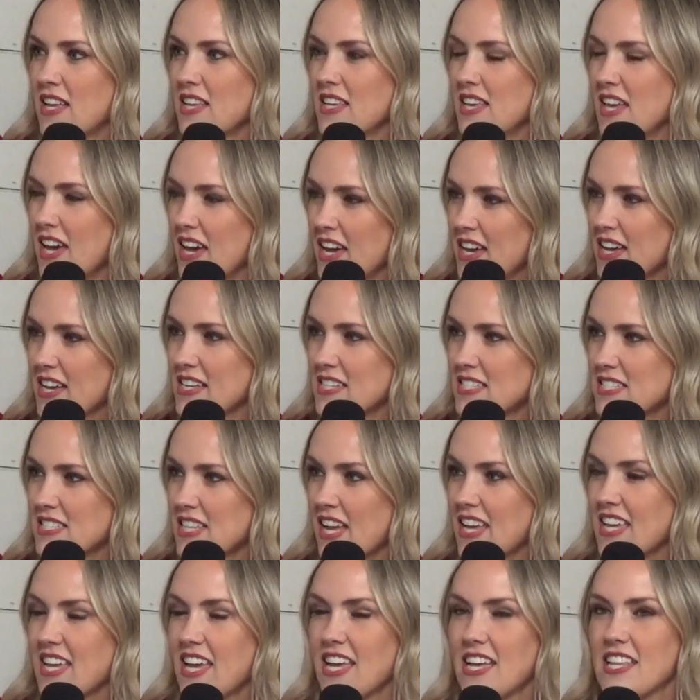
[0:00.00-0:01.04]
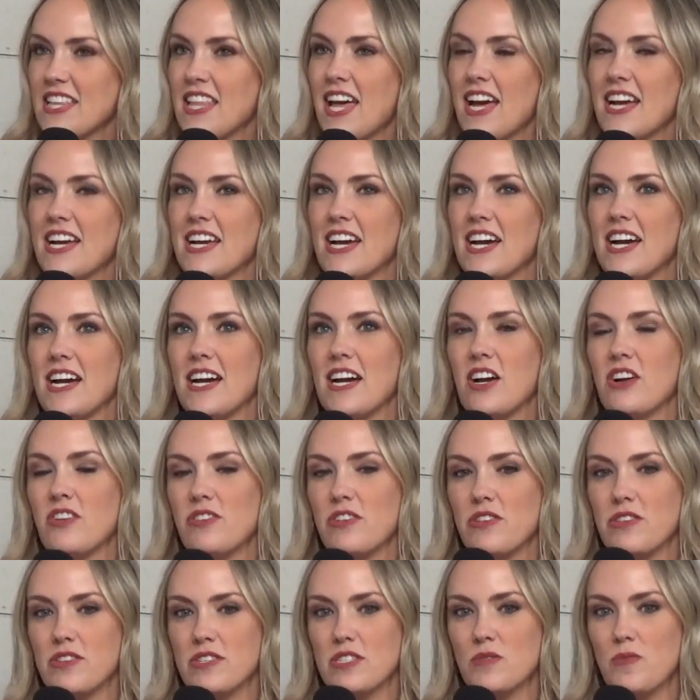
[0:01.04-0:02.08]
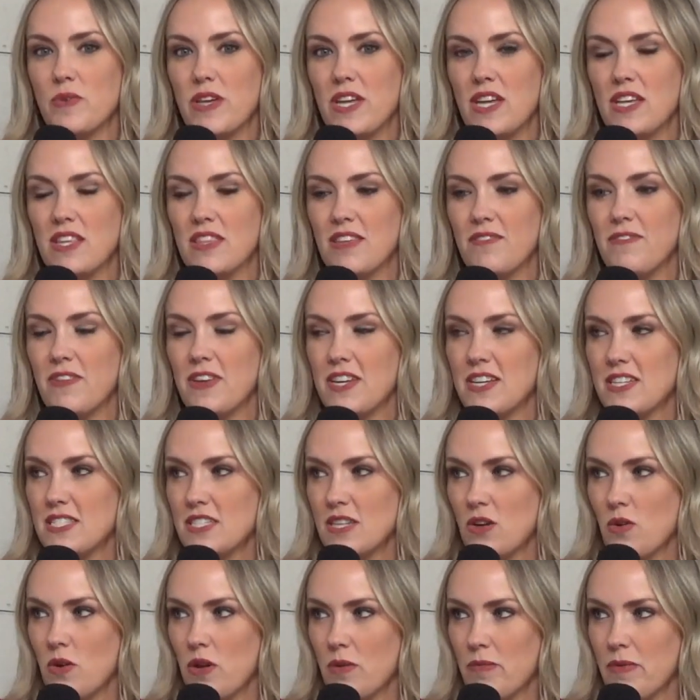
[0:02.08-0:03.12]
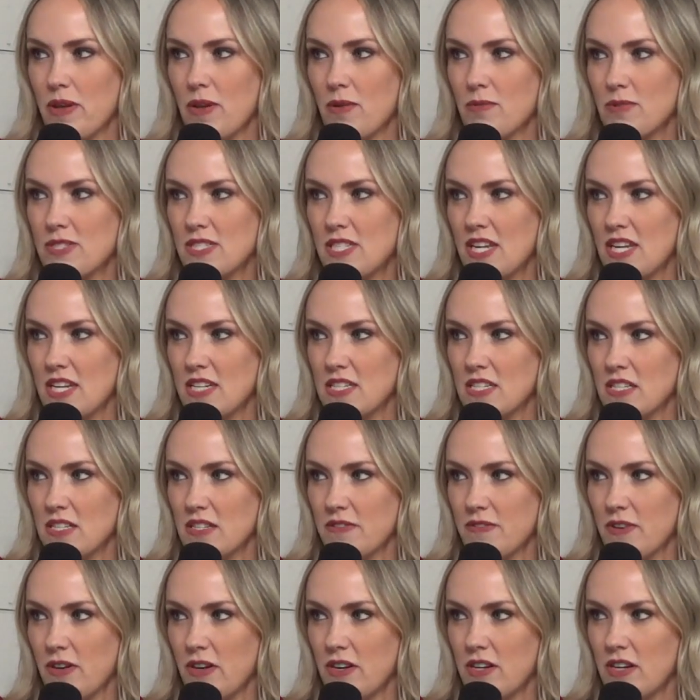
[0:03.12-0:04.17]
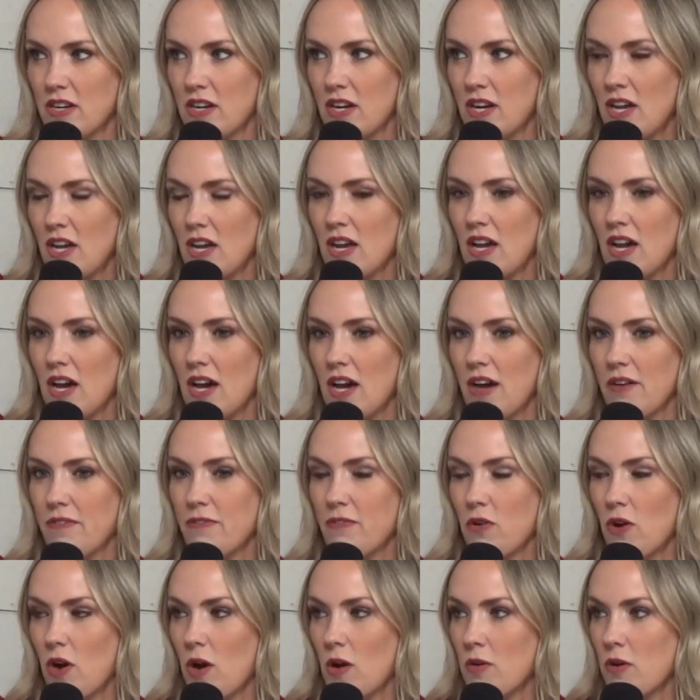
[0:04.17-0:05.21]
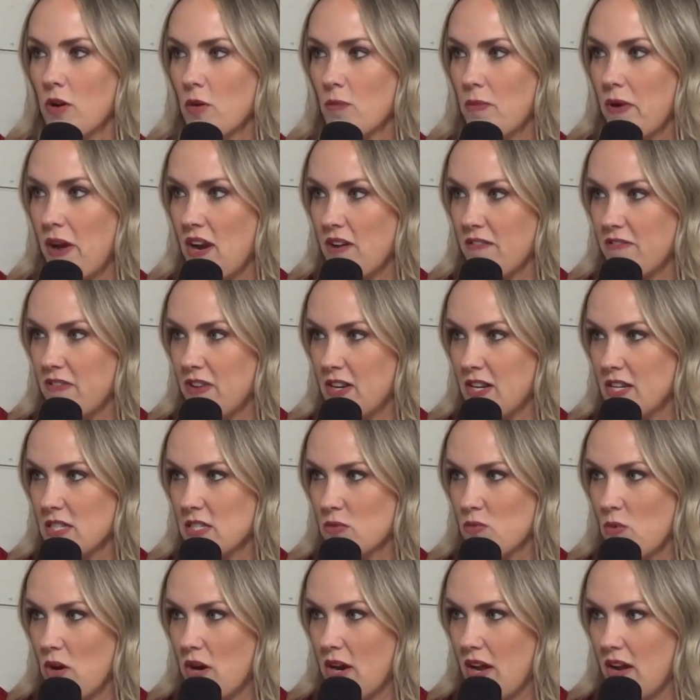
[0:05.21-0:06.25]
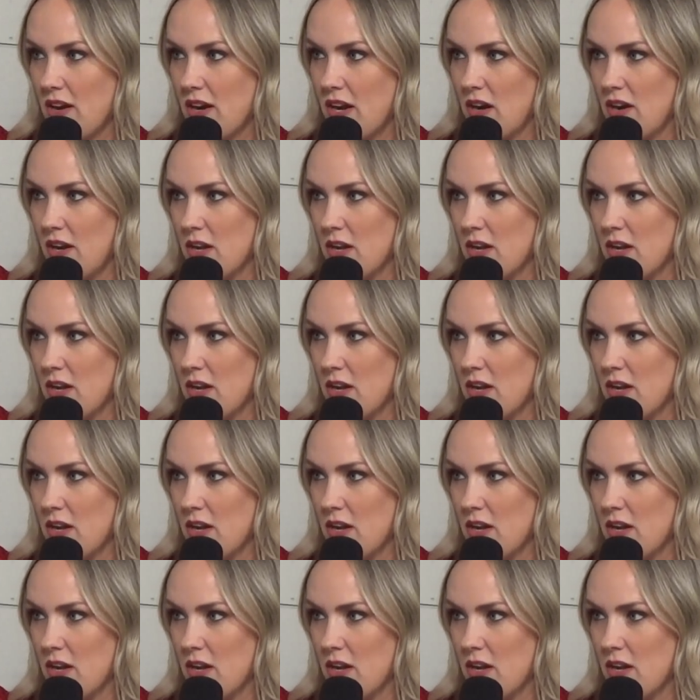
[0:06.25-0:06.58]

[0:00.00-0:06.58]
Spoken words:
Yes. Like earlier this week, the fitness equipment was getting delivered for our new parent fitness workout area